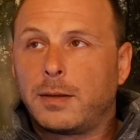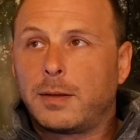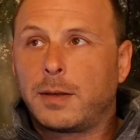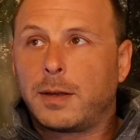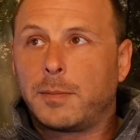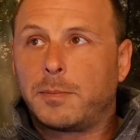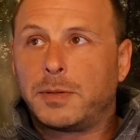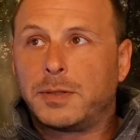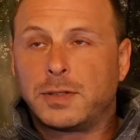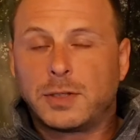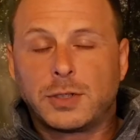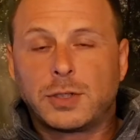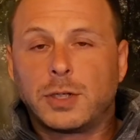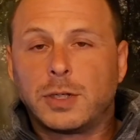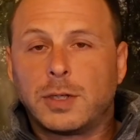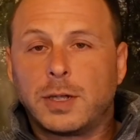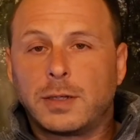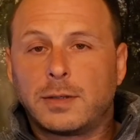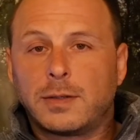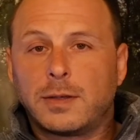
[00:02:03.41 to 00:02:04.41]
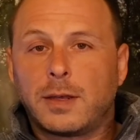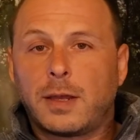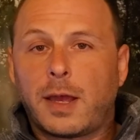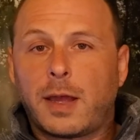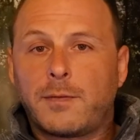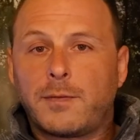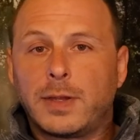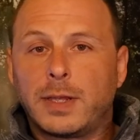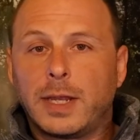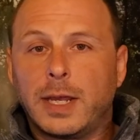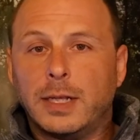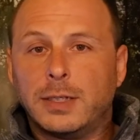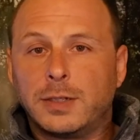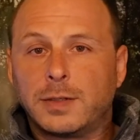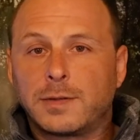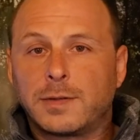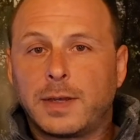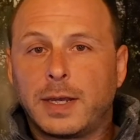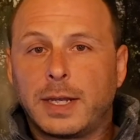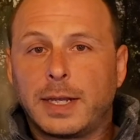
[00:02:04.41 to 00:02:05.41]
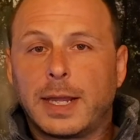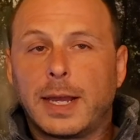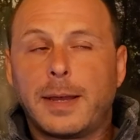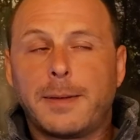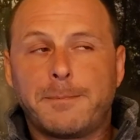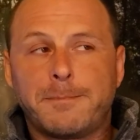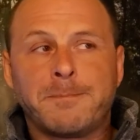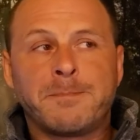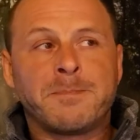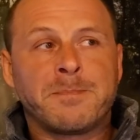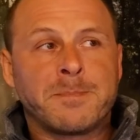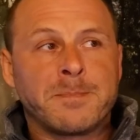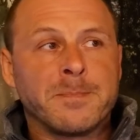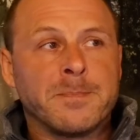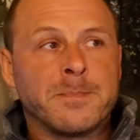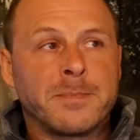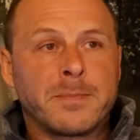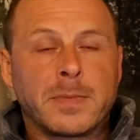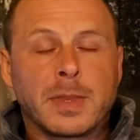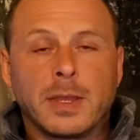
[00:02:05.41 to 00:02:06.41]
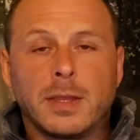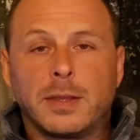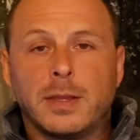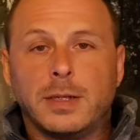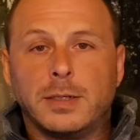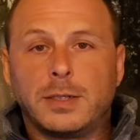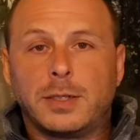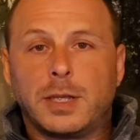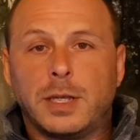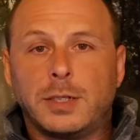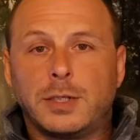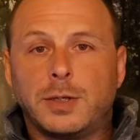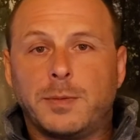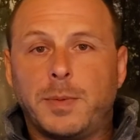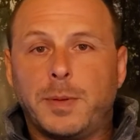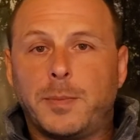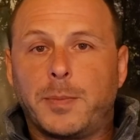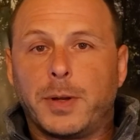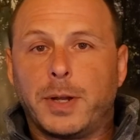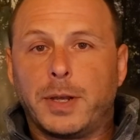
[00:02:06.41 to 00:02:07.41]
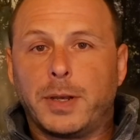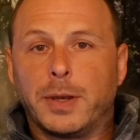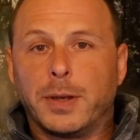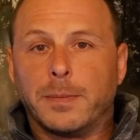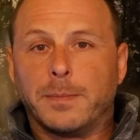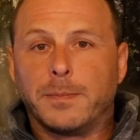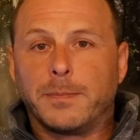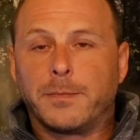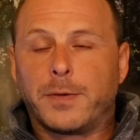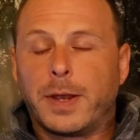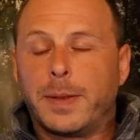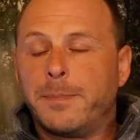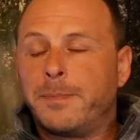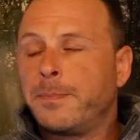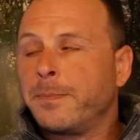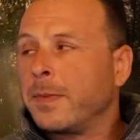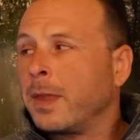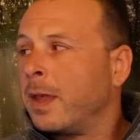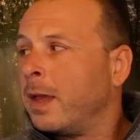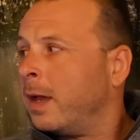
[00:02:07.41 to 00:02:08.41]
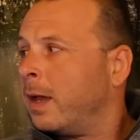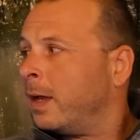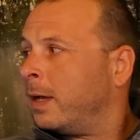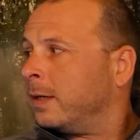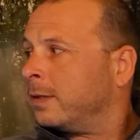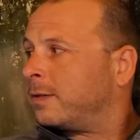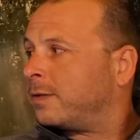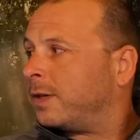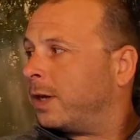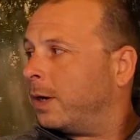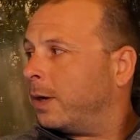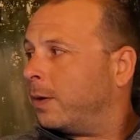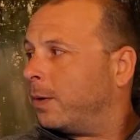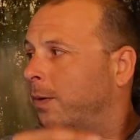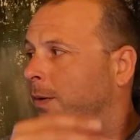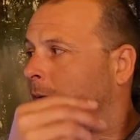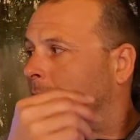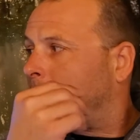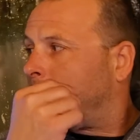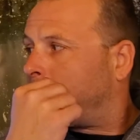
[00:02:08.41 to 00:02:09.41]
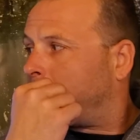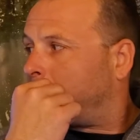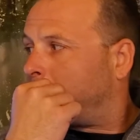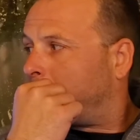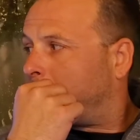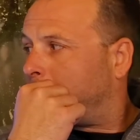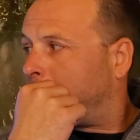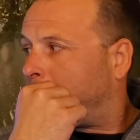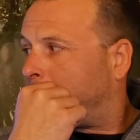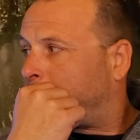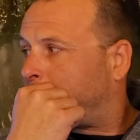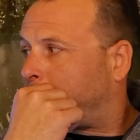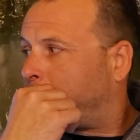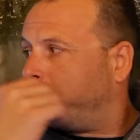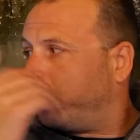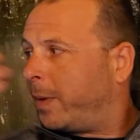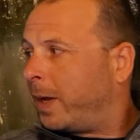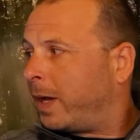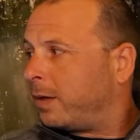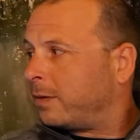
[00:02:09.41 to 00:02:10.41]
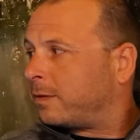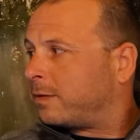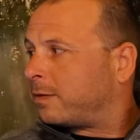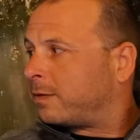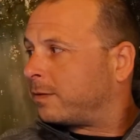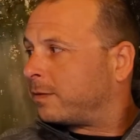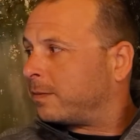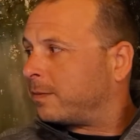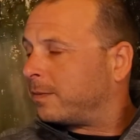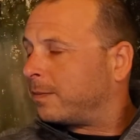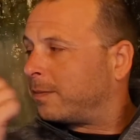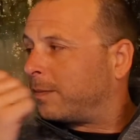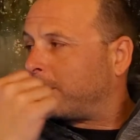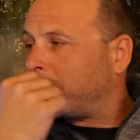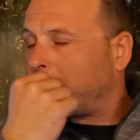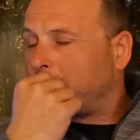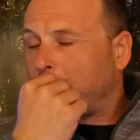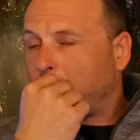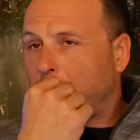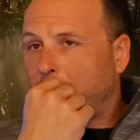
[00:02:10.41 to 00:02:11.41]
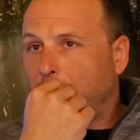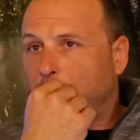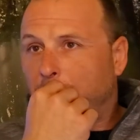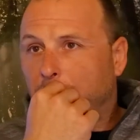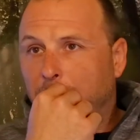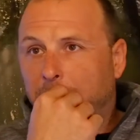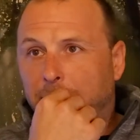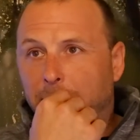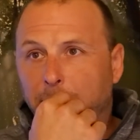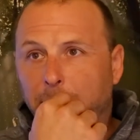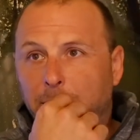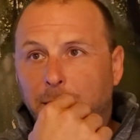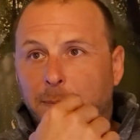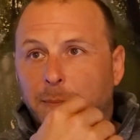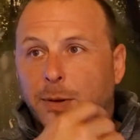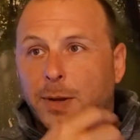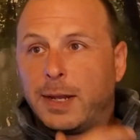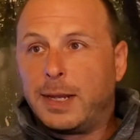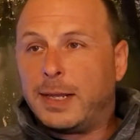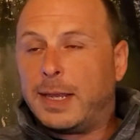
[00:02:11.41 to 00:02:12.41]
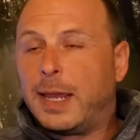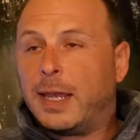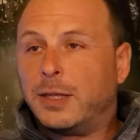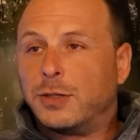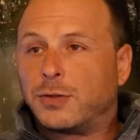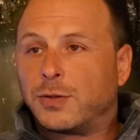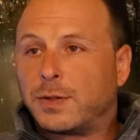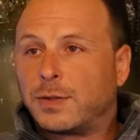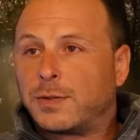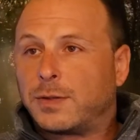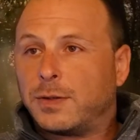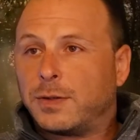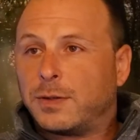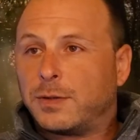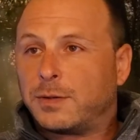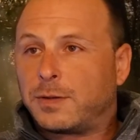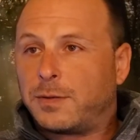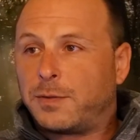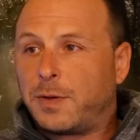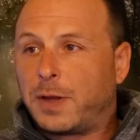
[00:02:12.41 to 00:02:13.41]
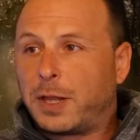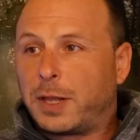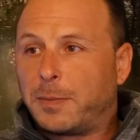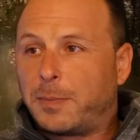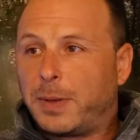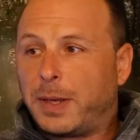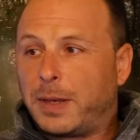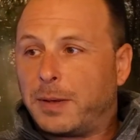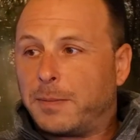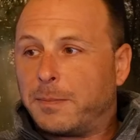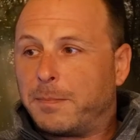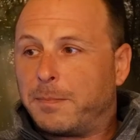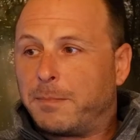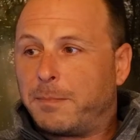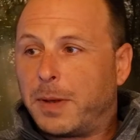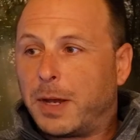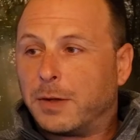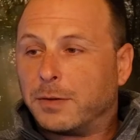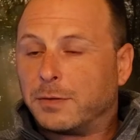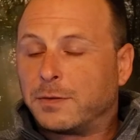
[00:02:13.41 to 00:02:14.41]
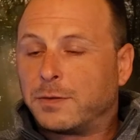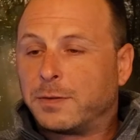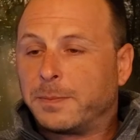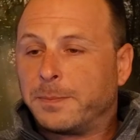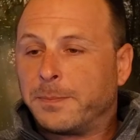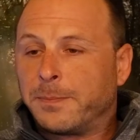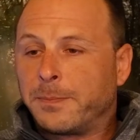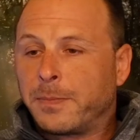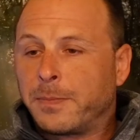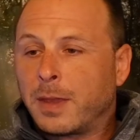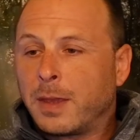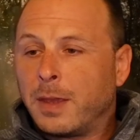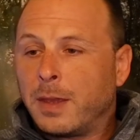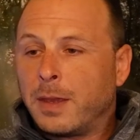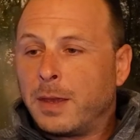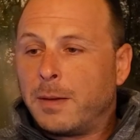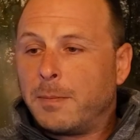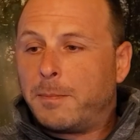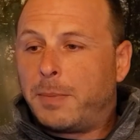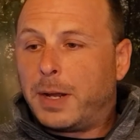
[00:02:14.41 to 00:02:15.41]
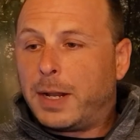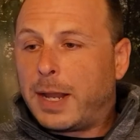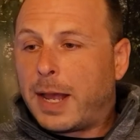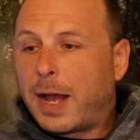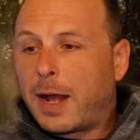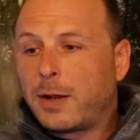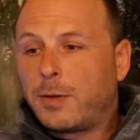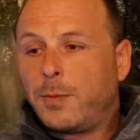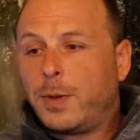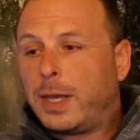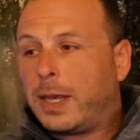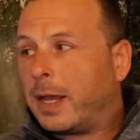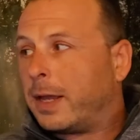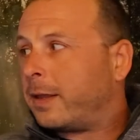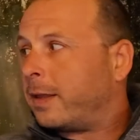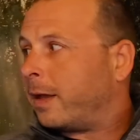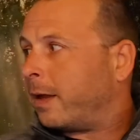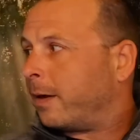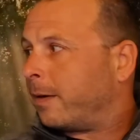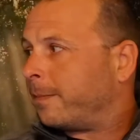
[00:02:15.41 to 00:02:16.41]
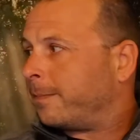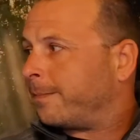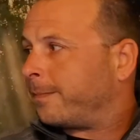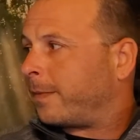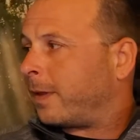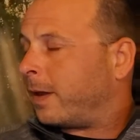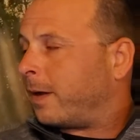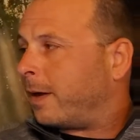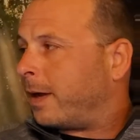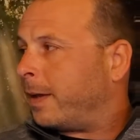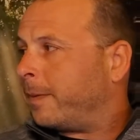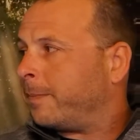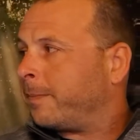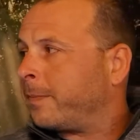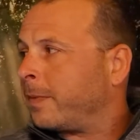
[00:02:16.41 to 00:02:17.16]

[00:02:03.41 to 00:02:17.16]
a position that's advantageous like that, they should be pretty good, right? So blue belts can be pretty dangerous to those developing belts. But how do we get there? All right.